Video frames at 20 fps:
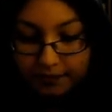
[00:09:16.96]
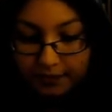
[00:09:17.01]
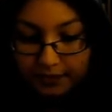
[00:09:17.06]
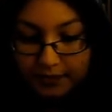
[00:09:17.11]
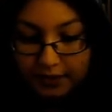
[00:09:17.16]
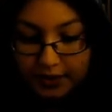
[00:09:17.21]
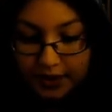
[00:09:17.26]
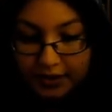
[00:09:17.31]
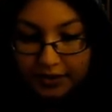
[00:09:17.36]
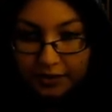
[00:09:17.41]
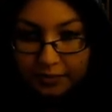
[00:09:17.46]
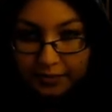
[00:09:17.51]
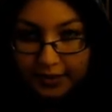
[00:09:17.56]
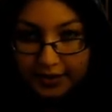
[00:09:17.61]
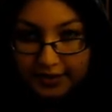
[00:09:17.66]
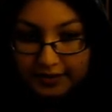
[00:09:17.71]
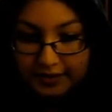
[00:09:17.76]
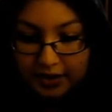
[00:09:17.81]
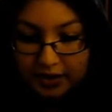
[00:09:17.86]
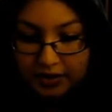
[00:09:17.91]
section by
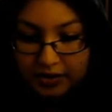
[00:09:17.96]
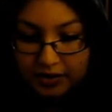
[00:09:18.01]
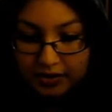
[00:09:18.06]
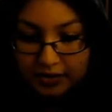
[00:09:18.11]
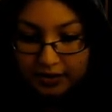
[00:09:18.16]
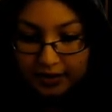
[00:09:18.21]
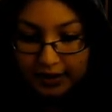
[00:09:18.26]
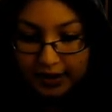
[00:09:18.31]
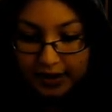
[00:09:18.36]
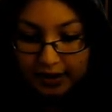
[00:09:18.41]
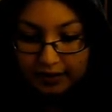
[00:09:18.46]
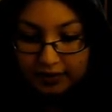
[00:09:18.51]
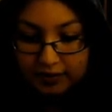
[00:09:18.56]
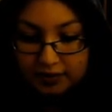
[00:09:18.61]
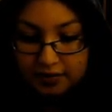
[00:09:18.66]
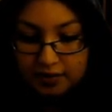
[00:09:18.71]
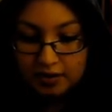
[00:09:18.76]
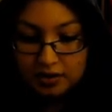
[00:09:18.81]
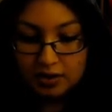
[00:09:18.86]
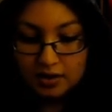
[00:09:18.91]
section, I guess,
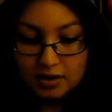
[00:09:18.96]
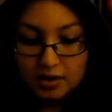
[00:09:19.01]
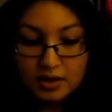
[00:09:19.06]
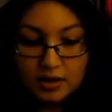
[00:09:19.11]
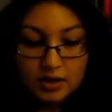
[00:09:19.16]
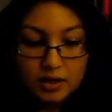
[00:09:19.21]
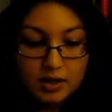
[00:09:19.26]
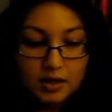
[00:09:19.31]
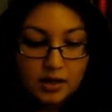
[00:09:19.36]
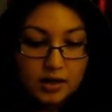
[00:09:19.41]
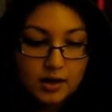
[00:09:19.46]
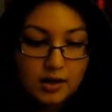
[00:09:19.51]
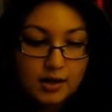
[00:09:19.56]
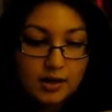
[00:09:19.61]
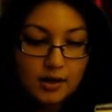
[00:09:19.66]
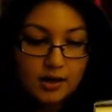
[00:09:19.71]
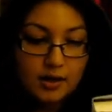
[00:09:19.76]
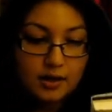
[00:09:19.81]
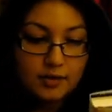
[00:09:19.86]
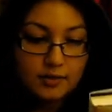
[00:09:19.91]

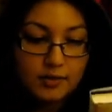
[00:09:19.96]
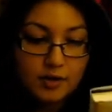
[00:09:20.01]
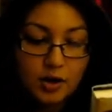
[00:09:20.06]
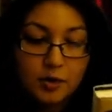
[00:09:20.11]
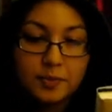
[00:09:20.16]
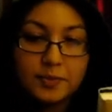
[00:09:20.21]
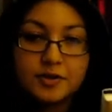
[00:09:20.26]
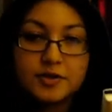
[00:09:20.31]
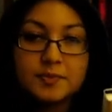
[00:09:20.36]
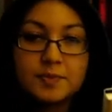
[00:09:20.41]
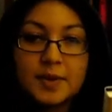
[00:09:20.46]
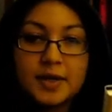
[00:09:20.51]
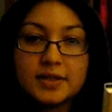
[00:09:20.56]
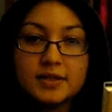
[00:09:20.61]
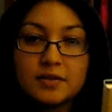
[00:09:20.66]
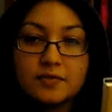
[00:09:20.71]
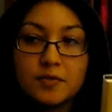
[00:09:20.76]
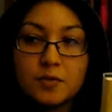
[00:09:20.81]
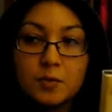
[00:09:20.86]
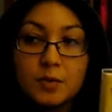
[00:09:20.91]
and their
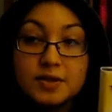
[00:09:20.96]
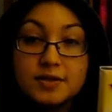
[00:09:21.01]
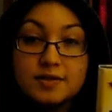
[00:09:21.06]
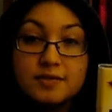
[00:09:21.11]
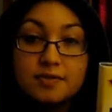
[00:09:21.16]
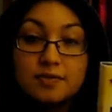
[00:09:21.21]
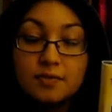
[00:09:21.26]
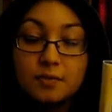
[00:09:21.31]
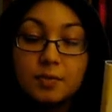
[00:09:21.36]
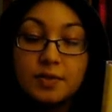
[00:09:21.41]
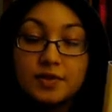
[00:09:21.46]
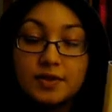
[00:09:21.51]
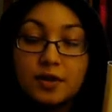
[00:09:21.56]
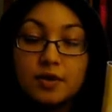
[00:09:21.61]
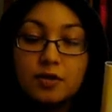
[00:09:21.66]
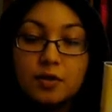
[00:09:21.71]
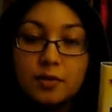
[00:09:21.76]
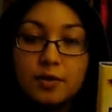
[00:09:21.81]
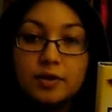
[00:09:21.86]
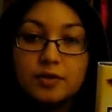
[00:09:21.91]
perspective and what
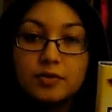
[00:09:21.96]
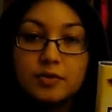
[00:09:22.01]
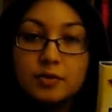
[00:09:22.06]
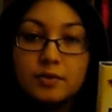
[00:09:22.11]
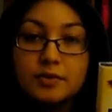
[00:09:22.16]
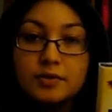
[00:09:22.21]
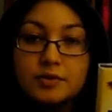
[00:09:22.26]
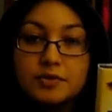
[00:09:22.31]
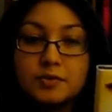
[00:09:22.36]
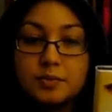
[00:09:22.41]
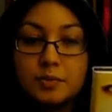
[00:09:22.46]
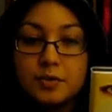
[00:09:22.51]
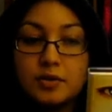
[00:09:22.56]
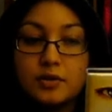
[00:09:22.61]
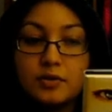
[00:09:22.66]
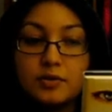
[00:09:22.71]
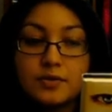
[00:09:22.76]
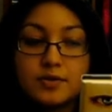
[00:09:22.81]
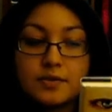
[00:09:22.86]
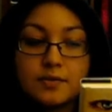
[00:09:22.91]
they're going through in this
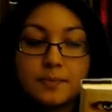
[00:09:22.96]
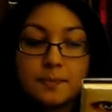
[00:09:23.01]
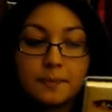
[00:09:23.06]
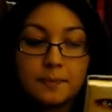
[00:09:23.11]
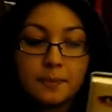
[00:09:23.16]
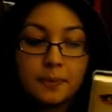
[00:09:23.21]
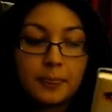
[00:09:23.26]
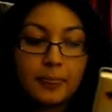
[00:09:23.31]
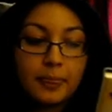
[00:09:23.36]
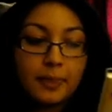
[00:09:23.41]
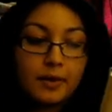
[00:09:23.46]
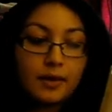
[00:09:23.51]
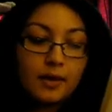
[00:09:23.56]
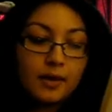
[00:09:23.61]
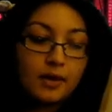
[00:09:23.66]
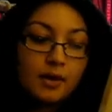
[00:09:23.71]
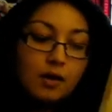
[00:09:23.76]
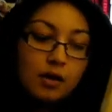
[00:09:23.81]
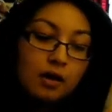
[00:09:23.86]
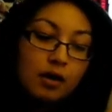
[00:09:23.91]
world.
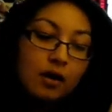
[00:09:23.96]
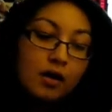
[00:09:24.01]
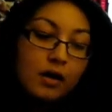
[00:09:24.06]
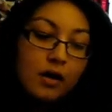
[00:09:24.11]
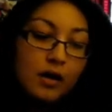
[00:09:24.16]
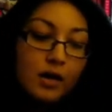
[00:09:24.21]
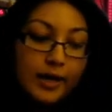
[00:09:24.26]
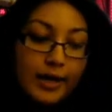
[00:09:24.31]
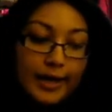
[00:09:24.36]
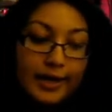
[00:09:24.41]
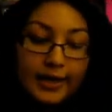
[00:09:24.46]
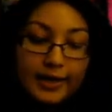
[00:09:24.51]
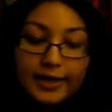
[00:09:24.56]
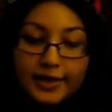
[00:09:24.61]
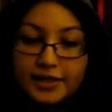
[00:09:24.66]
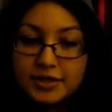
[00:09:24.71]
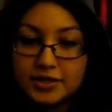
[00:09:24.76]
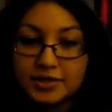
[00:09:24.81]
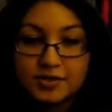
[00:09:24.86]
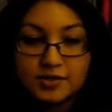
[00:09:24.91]
And
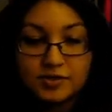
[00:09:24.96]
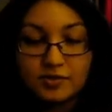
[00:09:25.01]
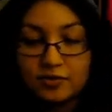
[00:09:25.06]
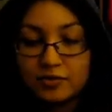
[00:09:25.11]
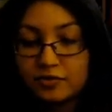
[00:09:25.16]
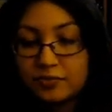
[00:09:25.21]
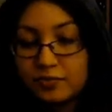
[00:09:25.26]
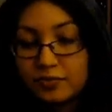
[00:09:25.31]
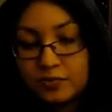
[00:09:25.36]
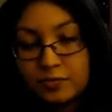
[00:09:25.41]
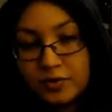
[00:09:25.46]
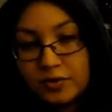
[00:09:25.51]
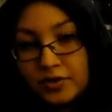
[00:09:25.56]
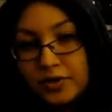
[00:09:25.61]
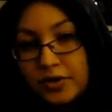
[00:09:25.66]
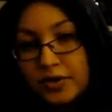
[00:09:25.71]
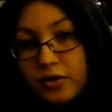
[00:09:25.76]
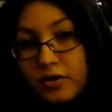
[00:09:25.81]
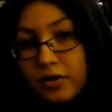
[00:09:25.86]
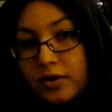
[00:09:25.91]
it just looks
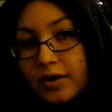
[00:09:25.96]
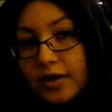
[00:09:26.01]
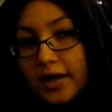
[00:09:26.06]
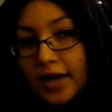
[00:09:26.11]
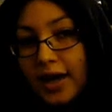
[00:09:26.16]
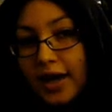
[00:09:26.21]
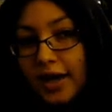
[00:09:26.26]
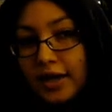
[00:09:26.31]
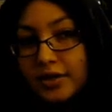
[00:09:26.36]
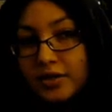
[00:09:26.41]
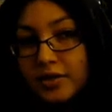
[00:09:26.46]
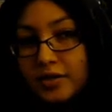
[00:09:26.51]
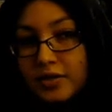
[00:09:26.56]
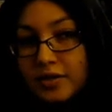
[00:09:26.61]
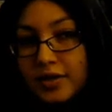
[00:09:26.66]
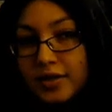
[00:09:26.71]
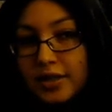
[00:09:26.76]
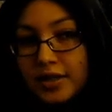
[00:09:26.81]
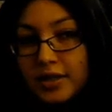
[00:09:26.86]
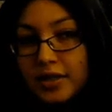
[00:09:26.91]
really good. I
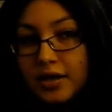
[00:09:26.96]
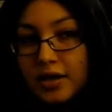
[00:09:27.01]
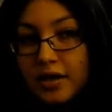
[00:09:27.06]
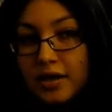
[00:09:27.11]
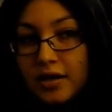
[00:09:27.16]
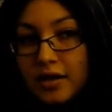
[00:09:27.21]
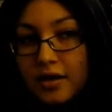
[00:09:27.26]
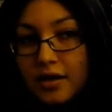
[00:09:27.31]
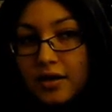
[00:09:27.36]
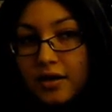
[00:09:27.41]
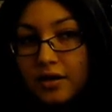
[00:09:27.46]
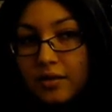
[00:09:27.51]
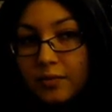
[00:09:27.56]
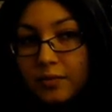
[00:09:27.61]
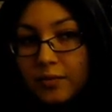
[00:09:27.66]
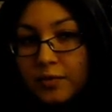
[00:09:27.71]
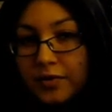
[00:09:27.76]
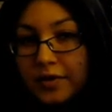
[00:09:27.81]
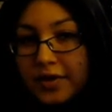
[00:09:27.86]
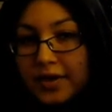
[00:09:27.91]
actually
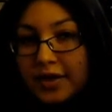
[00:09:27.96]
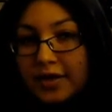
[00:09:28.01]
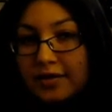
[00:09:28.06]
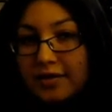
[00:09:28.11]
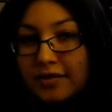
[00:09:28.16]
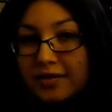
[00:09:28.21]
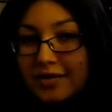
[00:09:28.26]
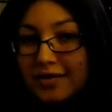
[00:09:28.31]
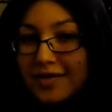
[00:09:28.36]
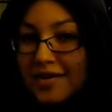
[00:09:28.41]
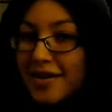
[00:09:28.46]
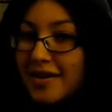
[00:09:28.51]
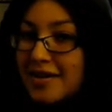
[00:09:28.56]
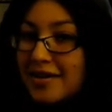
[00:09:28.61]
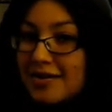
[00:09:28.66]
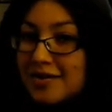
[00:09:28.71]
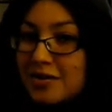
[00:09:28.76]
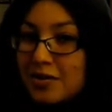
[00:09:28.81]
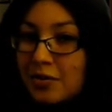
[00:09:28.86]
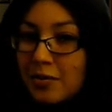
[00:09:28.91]
really
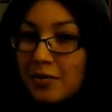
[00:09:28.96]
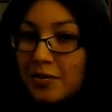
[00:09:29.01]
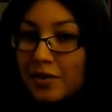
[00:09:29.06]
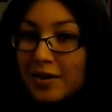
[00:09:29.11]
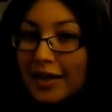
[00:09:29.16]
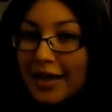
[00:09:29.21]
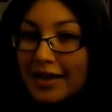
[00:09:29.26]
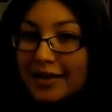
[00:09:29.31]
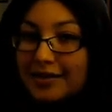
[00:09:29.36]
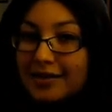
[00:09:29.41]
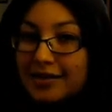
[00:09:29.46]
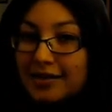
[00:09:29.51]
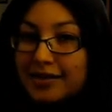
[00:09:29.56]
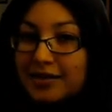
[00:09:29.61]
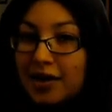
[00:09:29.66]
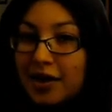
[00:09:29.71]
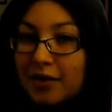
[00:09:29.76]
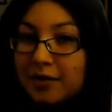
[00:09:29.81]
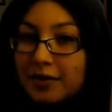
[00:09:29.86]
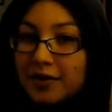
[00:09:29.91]
don't like this
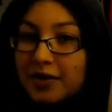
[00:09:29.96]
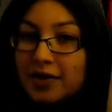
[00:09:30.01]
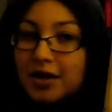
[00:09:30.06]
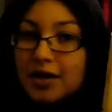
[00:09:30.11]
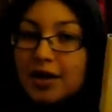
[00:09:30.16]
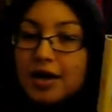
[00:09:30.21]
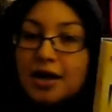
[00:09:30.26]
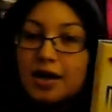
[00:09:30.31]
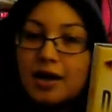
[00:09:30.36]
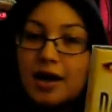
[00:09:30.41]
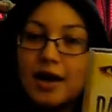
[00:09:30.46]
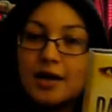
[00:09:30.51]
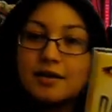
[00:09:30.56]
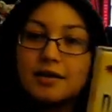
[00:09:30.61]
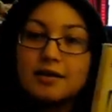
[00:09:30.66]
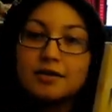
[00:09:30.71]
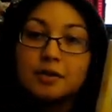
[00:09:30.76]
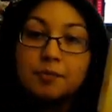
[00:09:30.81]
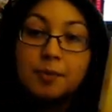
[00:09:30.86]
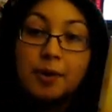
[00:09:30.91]
cover. I
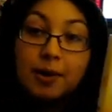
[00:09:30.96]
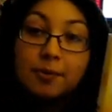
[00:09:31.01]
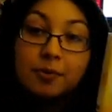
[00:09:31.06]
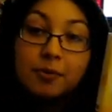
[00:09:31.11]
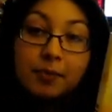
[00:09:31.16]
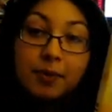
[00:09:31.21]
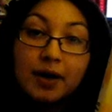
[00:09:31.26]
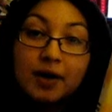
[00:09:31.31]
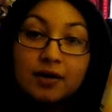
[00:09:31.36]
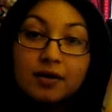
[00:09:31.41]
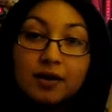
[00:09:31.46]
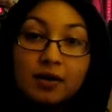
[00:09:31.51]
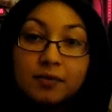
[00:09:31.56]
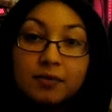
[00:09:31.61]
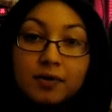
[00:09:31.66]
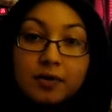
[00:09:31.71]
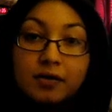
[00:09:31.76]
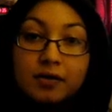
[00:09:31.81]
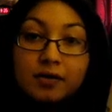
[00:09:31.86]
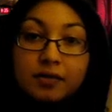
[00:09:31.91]
like the paperback
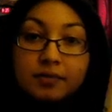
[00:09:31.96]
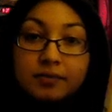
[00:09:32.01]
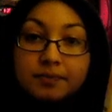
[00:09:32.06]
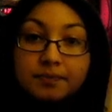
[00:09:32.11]
cover,